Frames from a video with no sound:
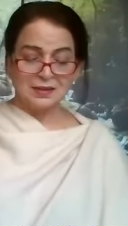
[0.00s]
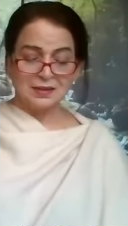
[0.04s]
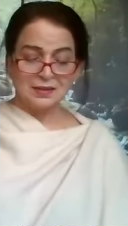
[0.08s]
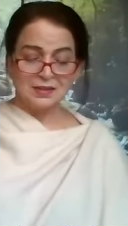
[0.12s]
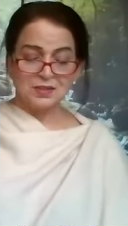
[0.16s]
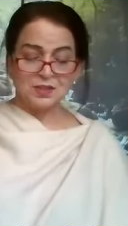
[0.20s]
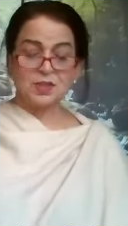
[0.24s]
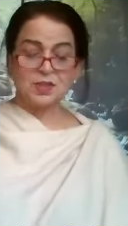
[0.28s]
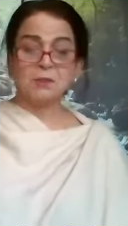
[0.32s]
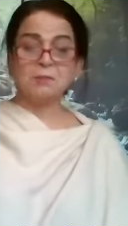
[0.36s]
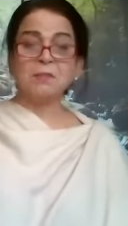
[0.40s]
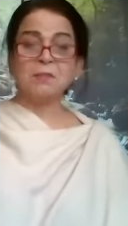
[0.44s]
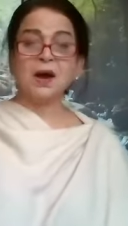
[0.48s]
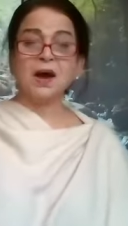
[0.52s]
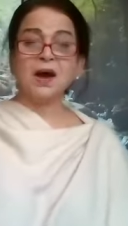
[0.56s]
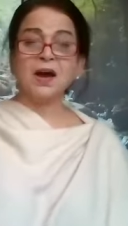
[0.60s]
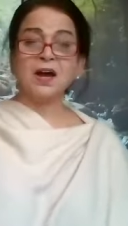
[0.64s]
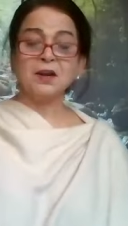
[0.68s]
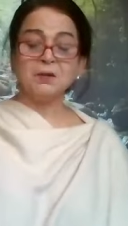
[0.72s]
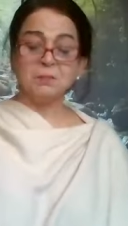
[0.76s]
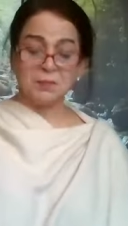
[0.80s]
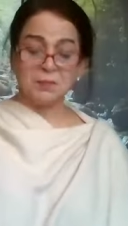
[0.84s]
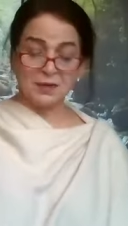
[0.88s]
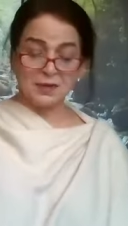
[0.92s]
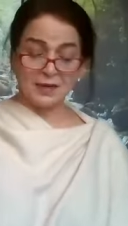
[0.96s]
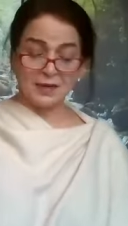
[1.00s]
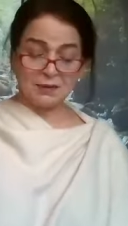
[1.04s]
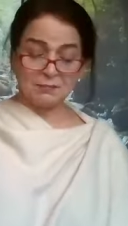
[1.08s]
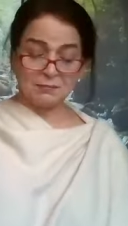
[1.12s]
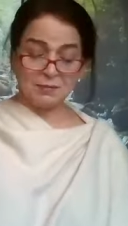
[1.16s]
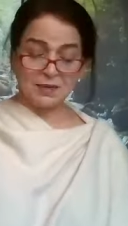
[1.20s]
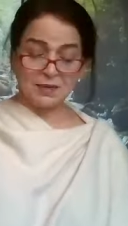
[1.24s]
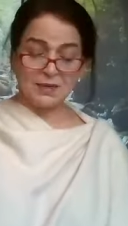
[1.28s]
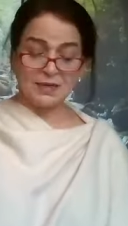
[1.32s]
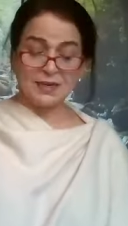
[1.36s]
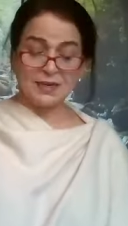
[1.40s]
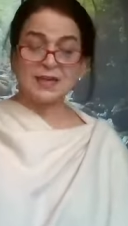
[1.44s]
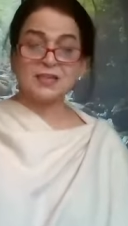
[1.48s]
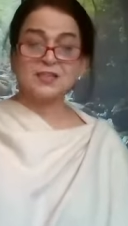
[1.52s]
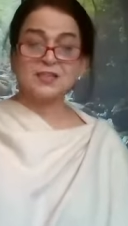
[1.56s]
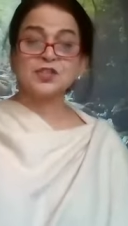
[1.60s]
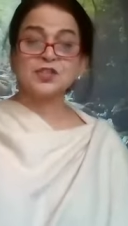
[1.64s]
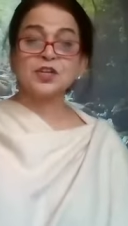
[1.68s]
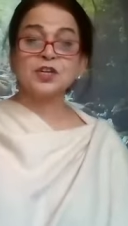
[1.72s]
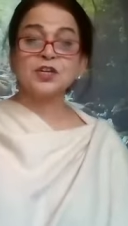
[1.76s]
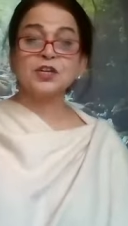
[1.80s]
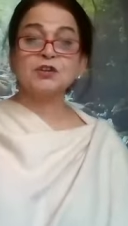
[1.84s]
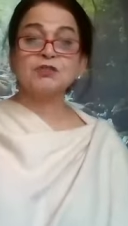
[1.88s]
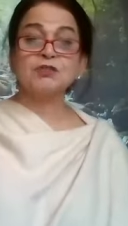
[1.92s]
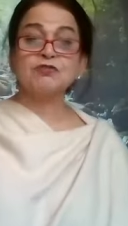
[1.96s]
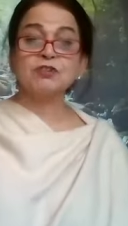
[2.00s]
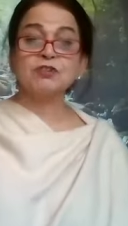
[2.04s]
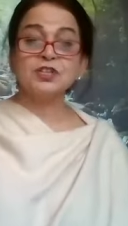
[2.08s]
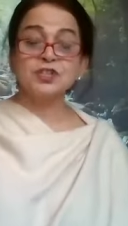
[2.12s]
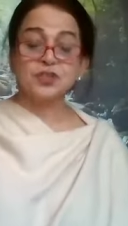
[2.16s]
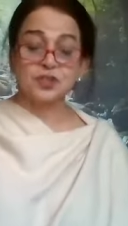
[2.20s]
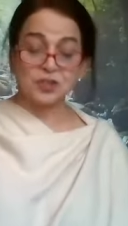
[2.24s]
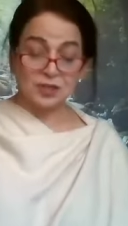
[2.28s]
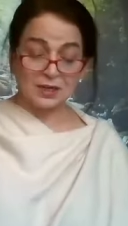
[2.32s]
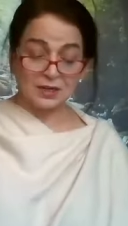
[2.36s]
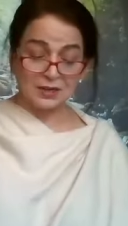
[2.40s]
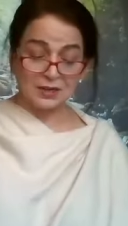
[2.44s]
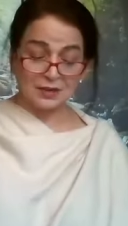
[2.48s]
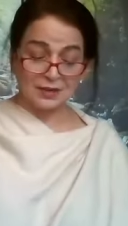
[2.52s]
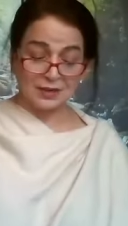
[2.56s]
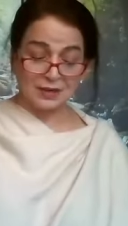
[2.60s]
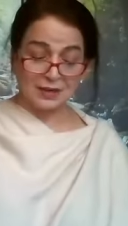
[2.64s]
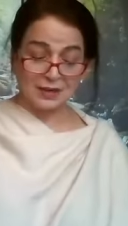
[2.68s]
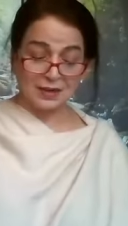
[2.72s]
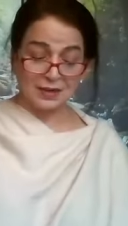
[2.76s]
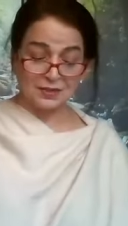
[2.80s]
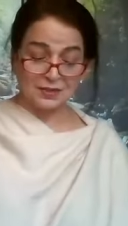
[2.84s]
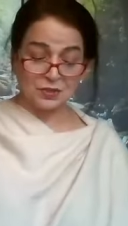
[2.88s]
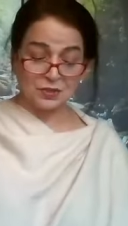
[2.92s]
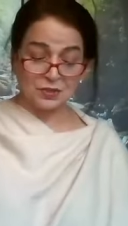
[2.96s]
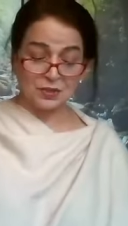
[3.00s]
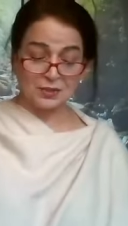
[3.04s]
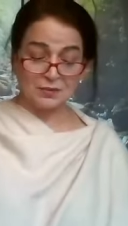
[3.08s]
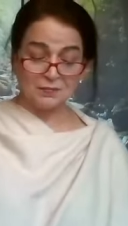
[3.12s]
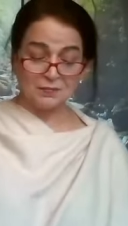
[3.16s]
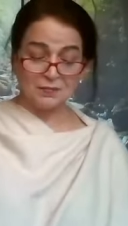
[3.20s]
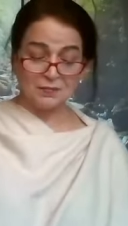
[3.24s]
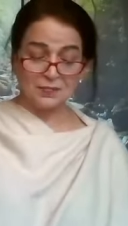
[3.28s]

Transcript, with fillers: Saman maintains the nutrition in us.